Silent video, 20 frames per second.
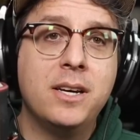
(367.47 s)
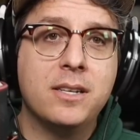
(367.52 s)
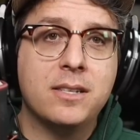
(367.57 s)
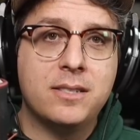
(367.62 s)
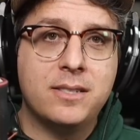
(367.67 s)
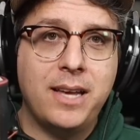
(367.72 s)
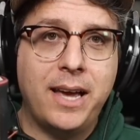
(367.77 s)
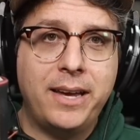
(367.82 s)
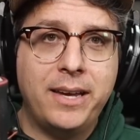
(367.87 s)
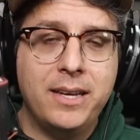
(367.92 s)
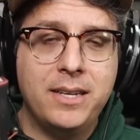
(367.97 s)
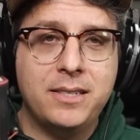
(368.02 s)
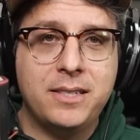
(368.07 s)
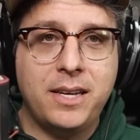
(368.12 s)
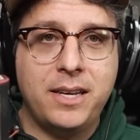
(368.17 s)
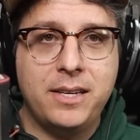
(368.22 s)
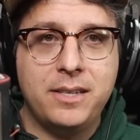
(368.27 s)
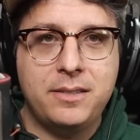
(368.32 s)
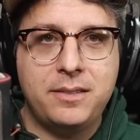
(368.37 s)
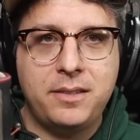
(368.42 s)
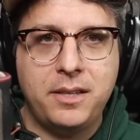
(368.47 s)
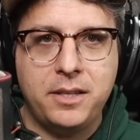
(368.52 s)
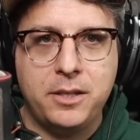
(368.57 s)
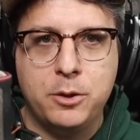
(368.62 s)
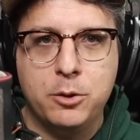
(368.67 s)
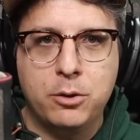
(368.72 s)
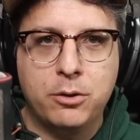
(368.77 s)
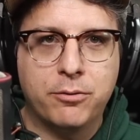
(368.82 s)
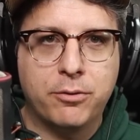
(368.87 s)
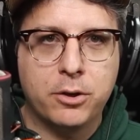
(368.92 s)
Second is the
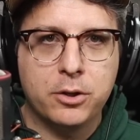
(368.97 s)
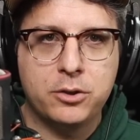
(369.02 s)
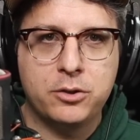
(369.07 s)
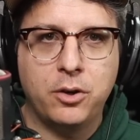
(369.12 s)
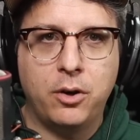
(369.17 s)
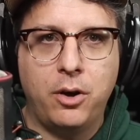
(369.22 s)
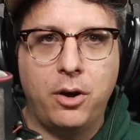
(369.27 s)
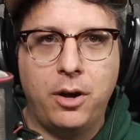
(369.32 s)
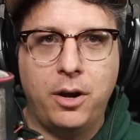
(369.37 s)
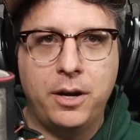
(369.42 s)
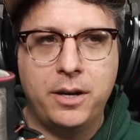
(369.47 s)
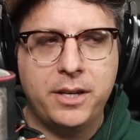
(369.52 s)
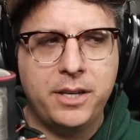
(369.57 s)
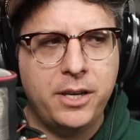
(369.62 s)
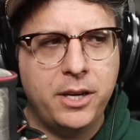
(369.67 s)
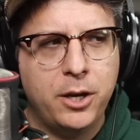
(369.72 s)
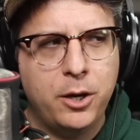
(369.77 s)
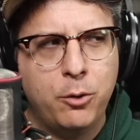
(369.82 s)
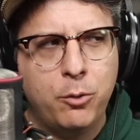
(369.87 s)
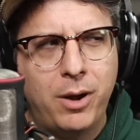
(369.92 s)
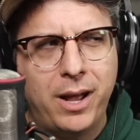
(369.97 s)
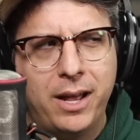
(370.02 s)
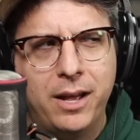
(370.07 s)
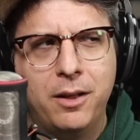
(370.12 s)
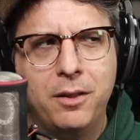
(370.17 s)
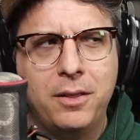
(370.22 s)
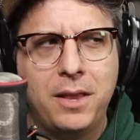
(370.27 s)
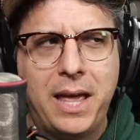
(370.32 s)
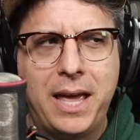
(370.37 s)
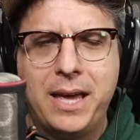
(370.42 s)
Universal Audio
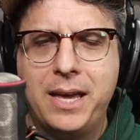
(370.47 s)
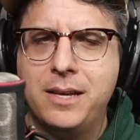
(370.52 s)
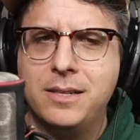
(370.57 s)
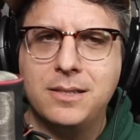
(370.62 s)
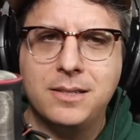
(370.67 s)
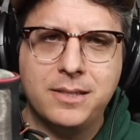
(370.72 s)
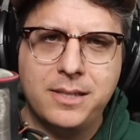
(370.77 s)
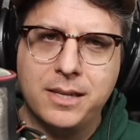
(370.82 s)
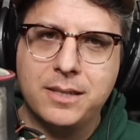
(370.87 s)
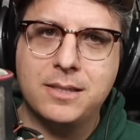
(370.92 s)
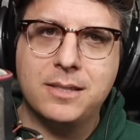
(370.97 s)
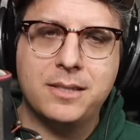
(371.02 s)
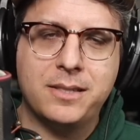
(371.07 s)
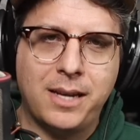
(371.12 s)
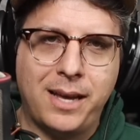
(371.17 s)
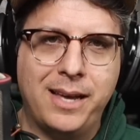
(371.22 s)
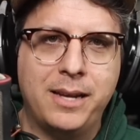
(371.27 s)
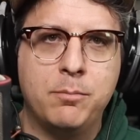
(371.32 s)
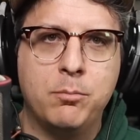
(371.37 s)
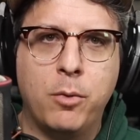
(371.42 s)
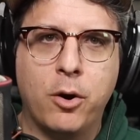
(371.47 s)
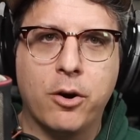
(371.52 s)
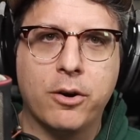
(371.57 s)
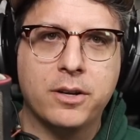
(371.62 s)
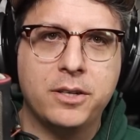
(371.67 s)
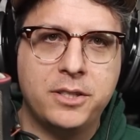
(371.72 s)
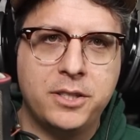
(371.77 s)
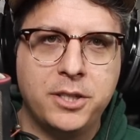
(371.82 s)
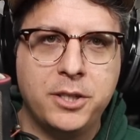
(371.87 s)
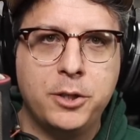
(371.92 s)
L A six ten
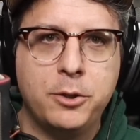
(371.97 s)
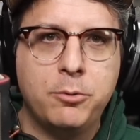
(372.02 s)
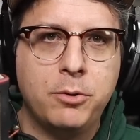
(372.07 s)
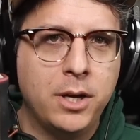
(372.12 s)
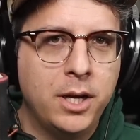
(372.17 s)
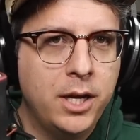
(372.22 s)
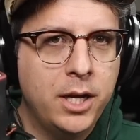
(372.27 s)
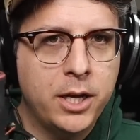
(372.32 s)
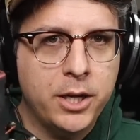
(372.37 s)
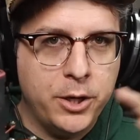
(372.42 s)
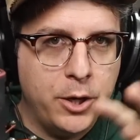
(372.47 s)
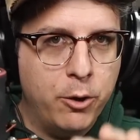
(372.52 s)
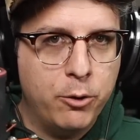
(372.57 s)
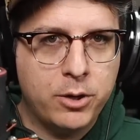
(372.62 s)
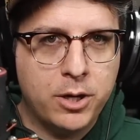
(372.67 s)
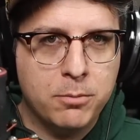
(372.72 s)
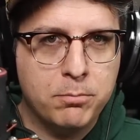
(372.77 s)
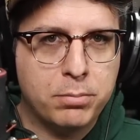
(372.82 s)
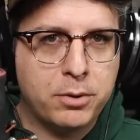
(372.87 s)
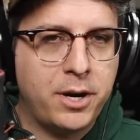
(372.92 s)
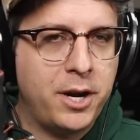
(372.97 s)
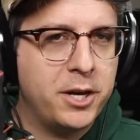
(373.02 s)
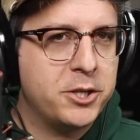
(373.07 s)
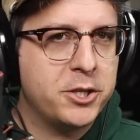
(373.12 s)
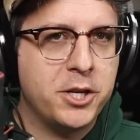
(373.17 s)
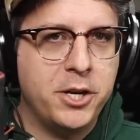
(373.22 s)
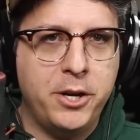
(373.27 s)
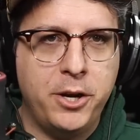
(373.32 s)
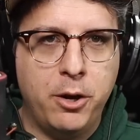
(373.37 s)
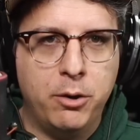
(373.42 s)
mark two, no
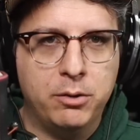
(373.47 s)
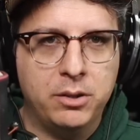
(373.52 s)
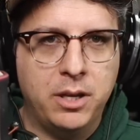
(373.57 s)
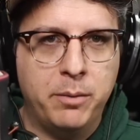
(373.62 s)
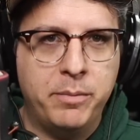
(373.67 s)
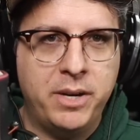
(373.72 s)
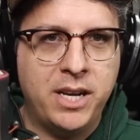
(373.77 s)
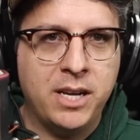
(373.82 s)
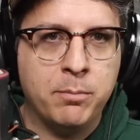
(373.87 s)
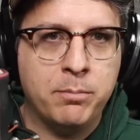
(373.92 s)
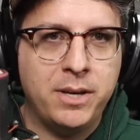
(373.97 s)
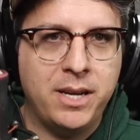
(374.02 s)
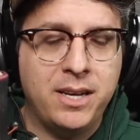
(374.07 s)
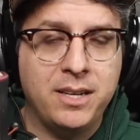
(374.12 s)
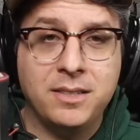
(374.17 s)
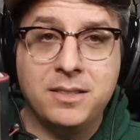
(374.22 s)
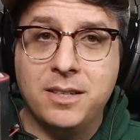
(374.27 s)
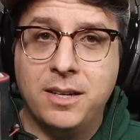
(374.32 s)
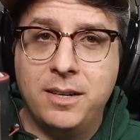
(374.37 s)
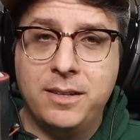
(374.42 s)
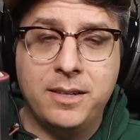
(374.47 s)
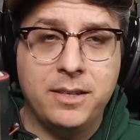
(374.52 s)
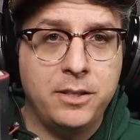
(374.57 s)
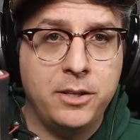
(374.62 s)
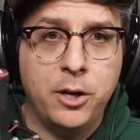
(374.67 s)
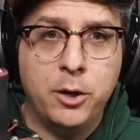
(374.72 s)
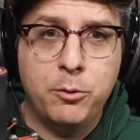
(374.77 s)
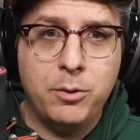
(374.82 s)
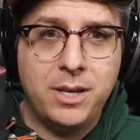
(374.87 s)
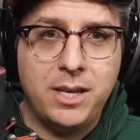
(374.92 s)
compression, no limiting being done,
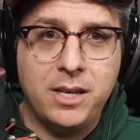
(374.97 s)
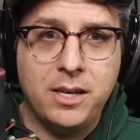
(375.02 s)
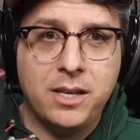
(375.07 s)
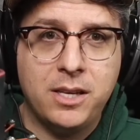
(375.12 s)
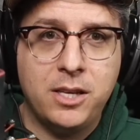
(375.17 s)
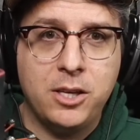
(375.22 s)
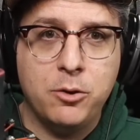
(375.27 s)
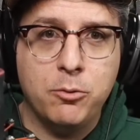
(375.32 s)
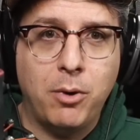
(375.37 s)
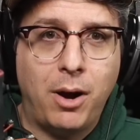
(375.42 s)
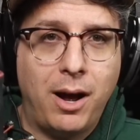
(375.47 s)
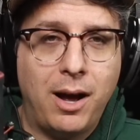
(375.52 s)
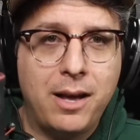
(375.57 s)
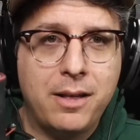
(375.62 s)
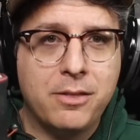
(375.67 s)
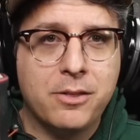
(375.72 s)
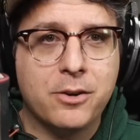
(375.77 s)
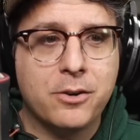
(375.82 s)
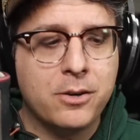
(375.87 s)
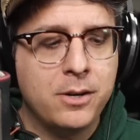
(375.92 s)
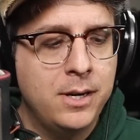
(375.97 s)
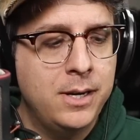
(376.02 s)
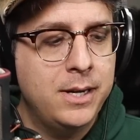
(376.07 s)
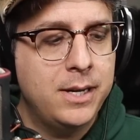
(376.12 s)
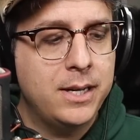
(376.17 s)
no E Q either.